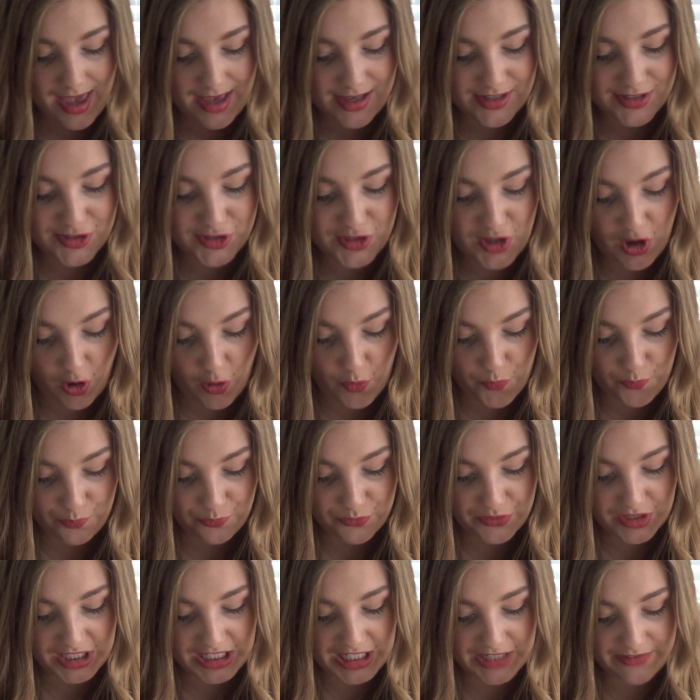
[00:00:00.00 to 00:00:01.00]
So,
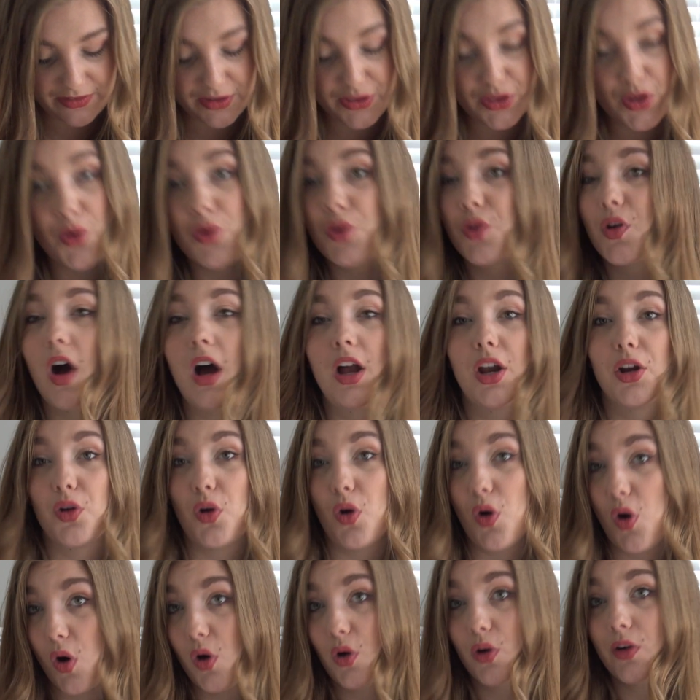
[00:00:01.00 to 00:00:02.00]
even though God had
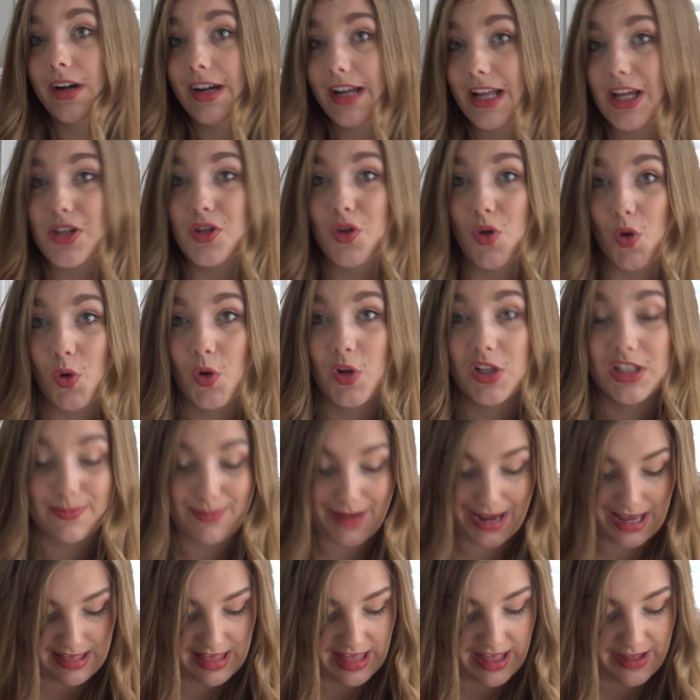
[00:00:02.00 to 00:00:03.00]
already told
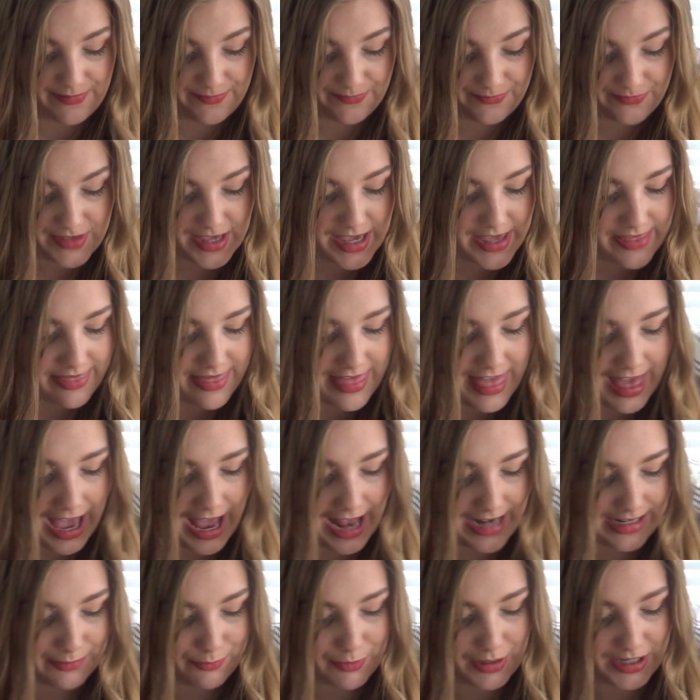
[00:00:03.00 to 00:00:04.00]
Balaam
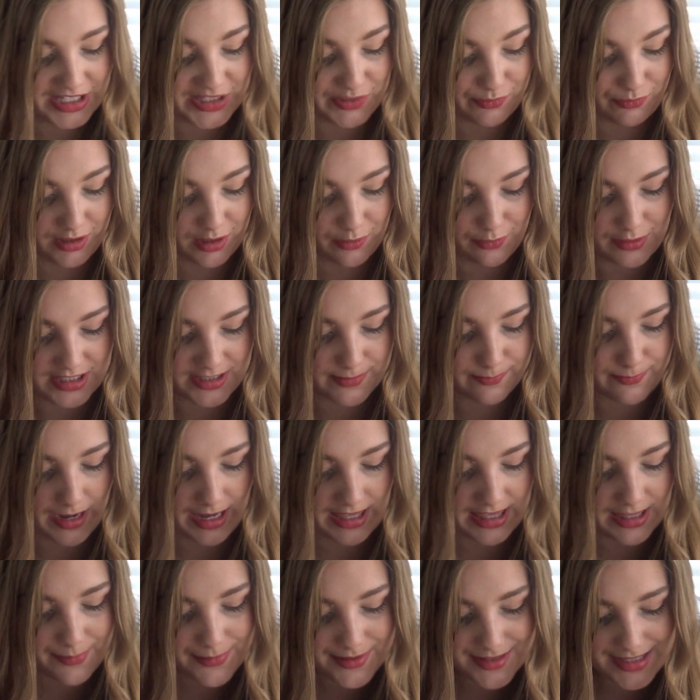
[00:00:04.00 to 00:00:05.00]
that what his will was,
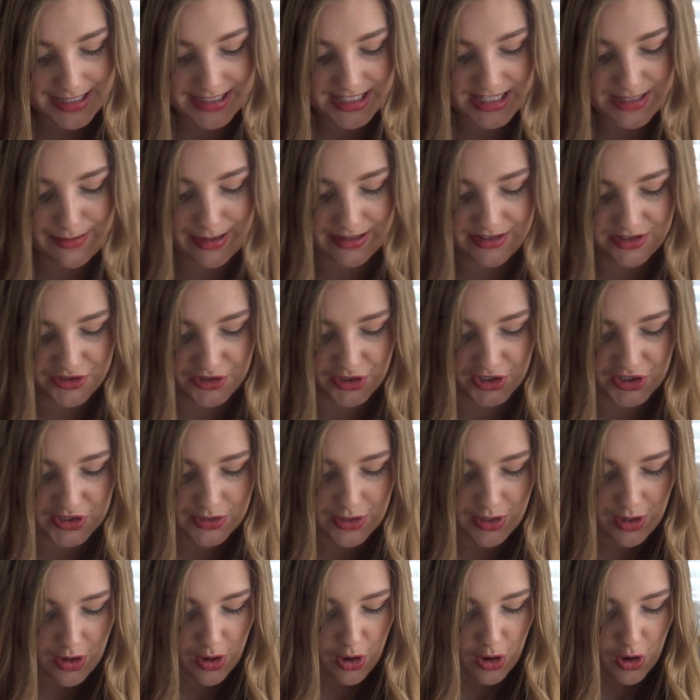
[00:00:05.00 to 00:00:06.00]
Balaam said to the messengers,
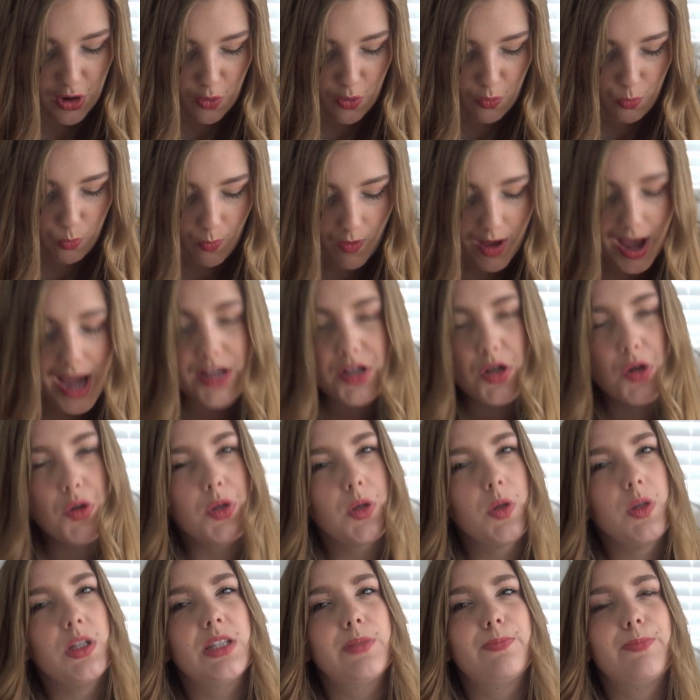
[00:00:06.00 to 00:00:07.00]
why
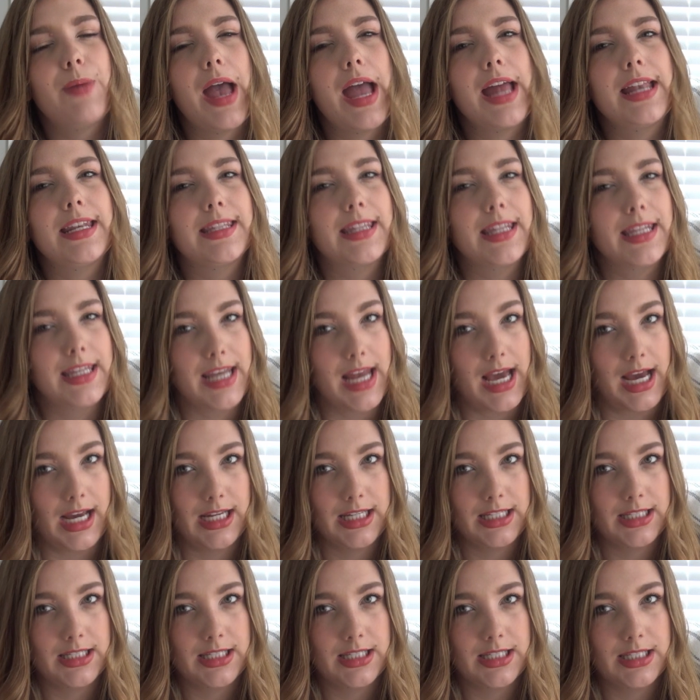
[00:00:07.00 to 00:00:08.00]
don't you spend the
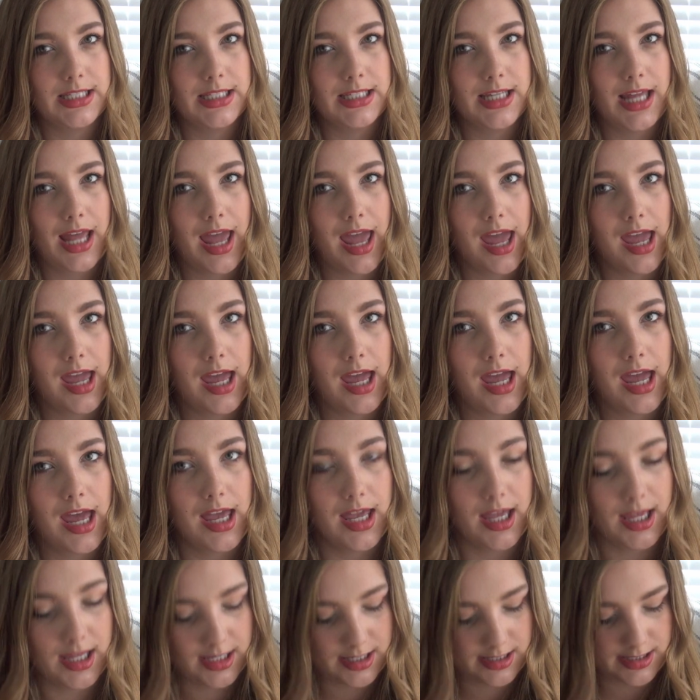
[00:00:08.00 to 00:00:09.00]
night?
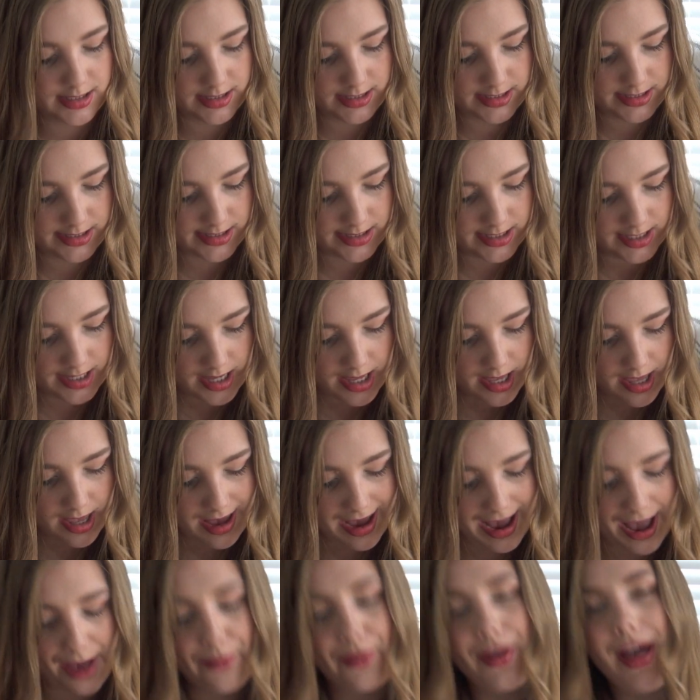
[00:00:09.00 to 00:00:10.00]
And
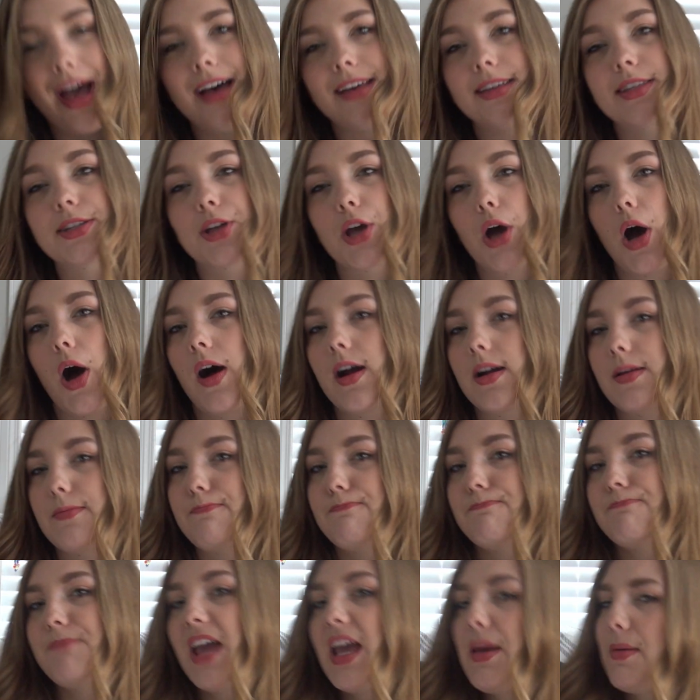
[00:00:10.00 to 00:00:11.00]
I will ask God,
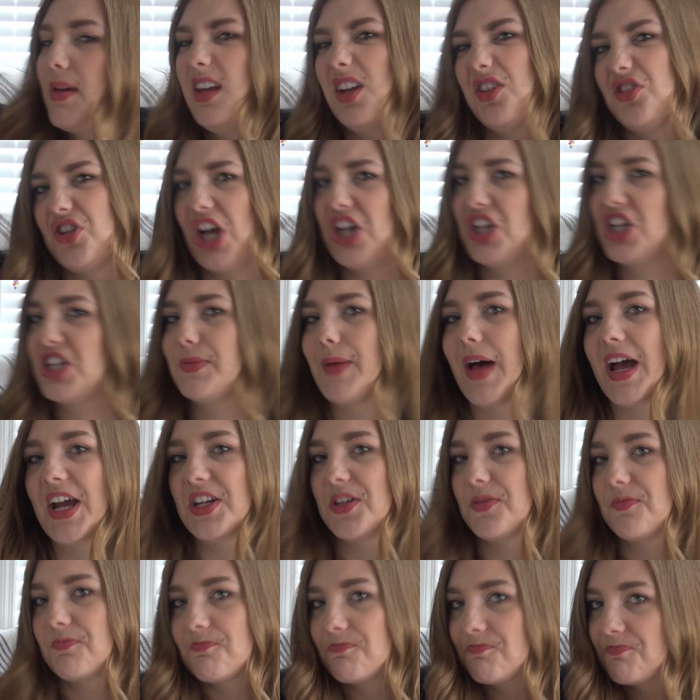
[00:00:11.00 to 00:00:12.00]
maybe he'll change his
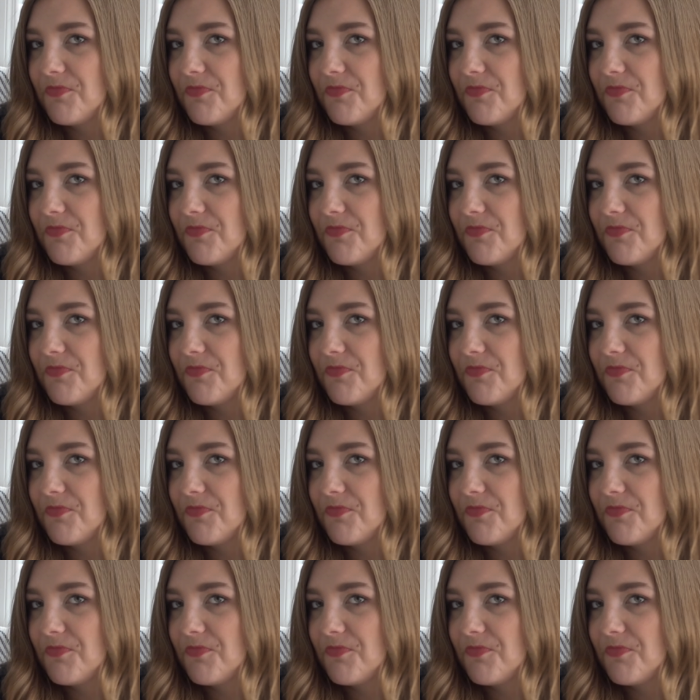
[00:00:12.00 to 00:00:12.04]
mind.